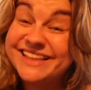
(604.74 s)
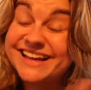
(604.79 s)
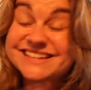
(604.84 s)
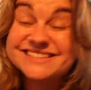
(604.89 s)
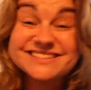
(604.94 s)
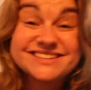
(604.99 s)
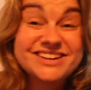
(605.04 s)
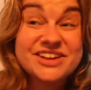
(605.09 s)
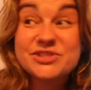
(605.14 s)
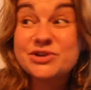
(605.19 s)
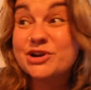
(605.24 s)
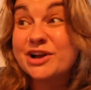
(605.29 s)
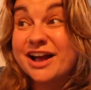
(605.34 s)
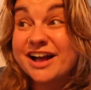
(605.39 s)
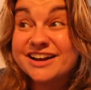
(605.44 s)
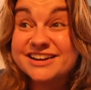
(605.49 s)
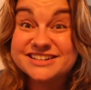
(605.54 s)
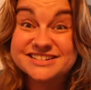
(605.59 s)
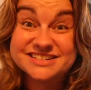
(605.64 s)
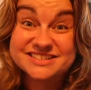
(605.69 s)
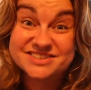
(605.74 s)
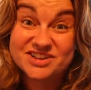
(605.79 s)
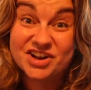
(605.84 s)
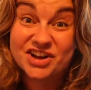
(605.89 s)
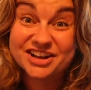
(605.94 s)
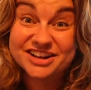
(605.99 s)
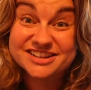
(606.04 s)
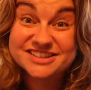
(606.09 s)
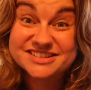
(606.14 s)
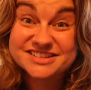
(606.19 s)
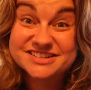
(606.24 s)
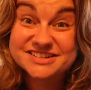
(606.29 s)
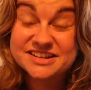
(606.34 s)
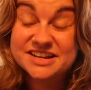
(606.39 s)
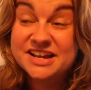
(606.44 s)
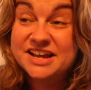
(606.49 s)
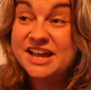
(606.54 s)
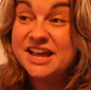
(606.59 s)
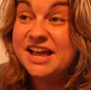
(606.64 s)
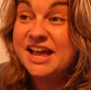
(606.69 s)
that's another kind of dishonest.
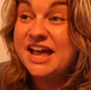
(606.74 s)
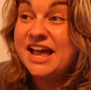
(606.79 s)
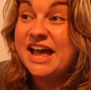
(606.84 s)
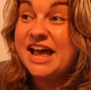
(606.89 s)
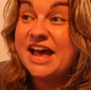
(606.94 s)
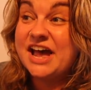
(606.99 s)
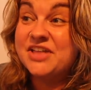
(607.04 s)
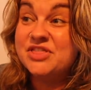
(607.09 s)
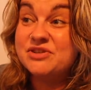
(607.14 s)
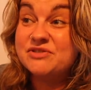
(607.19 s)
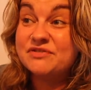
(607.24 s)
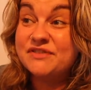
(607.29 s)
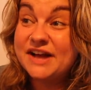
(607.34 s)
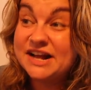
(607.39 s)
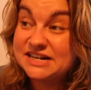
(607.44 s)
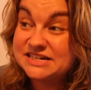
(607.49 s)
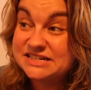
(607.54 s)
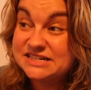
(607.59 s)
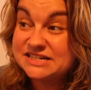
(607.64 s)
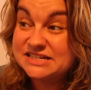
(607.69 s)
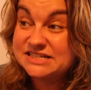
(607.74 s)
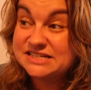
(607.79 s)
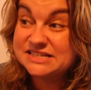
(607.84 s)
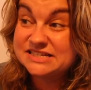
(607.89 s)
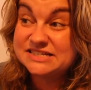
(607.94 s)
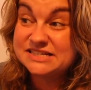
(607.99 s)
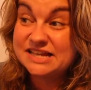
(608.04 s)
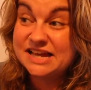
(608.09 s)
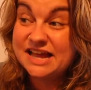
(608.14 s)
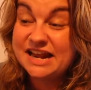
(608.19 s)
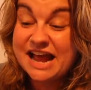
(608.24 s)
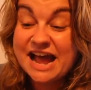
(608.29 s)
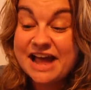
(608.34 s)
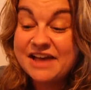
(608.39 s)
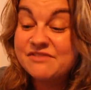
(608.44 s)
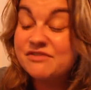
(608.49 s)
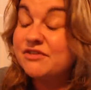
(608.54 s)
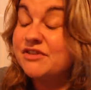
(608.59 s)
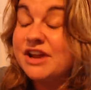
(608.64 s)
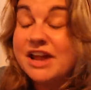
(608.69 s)
And the fact is is that
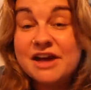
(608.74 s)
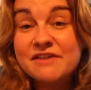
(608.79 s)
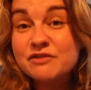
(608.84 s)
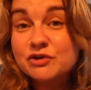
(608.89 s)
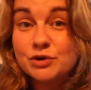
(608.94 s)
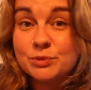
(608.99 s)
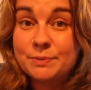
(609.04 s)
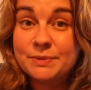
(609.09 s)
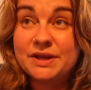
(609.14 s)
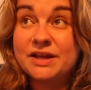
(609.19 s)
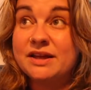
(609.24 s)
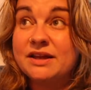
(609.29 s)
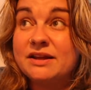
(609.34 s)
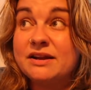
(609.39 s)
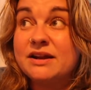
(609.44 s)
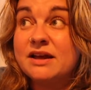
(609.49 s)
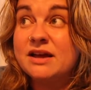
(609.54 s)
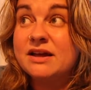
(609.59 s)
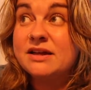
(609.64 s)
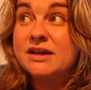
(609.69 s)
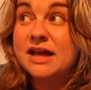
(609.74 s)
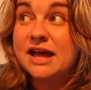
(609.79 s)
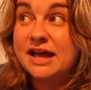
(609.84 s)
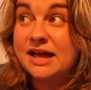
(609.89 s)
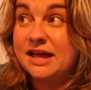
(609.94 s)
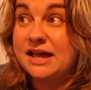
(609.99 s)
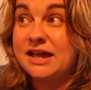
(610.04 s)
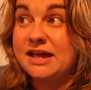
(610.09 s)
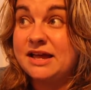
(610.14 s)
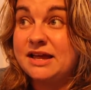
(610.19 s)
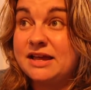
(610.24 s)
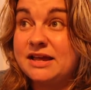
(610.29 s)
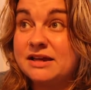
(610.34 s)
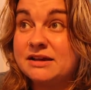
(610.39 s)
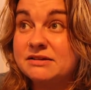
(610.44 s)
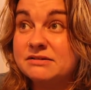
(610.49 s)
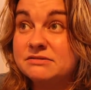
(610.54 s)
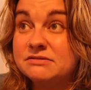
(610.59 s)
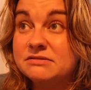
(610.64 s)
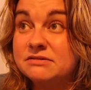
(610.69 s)
I've never been
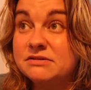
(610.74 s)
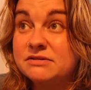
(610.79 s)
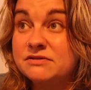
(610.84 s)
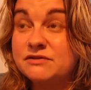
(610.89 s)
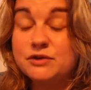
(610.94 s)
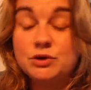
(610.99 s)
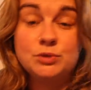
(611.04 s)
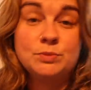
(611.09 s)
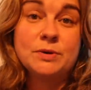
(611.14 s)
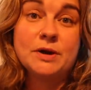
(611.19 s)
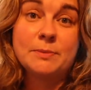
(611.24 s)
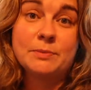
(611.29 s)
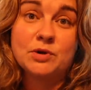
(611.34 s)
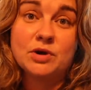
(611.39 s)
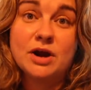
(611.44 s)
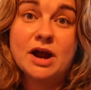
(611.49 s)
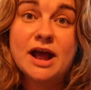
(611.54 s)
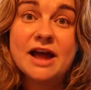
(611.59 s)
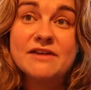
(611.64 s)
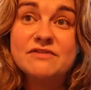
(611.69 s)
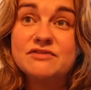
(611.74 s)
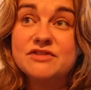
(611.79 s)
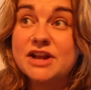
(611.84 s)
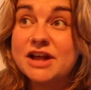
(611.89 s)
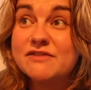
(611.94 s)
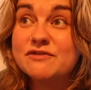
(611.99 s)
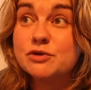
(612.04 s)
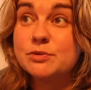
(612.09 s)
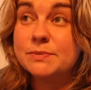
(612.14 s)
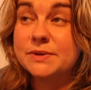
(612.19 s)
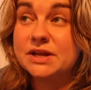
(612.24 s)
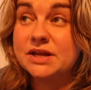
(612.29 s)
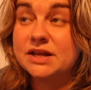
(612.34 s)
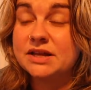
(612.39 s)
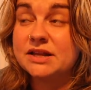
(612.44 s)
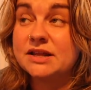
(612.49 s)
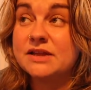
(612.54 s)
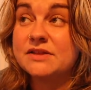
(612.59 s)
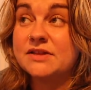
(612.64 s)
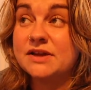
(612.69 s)
a food prepper. I've never
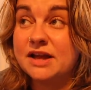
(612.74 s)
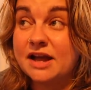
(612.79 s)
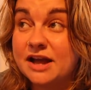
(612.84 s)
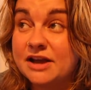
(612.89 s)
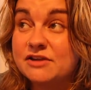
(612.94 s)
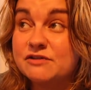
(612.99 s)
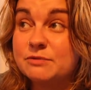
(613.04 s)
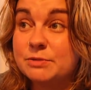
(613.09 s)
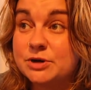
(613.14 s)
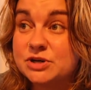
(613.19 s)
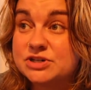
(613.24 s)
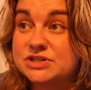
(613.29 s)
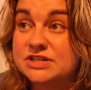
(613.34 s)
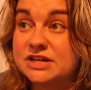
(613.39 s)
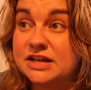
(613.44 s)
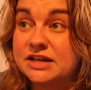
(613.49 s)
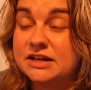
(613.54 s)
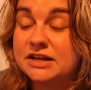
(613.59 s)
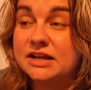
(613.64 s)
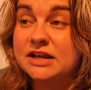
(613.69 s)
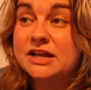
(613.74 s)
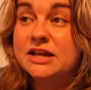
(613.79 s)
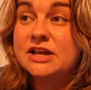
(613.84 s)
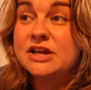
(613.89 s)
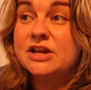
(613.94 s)
been the kind of person